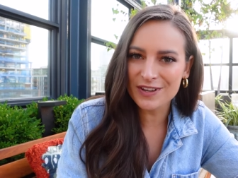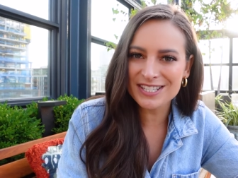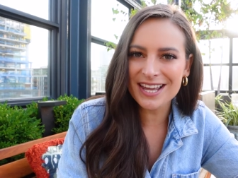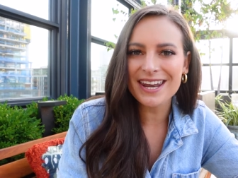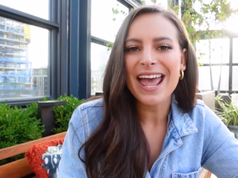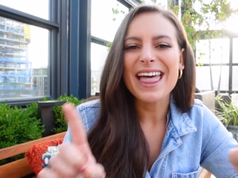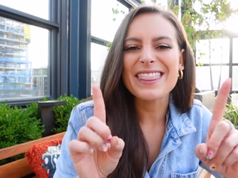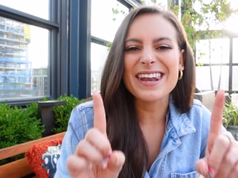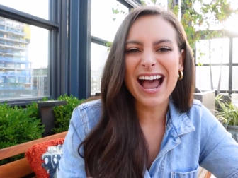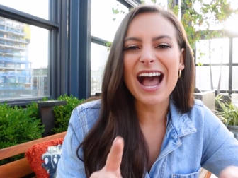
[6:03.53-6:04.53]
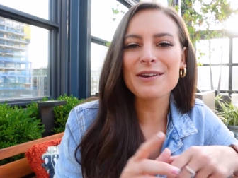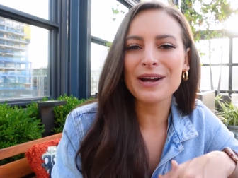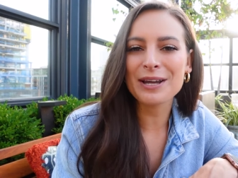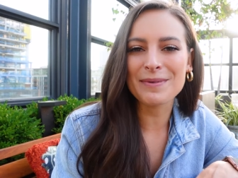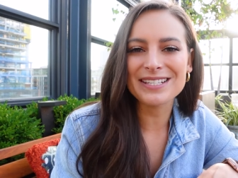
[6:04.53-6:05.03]
visit, then I
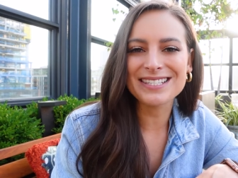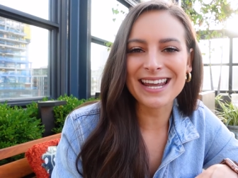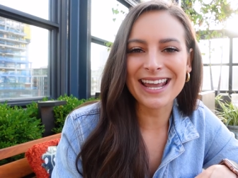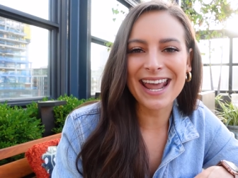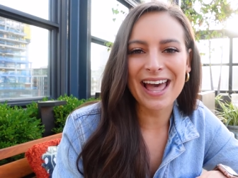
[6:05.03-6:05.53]
recommend staying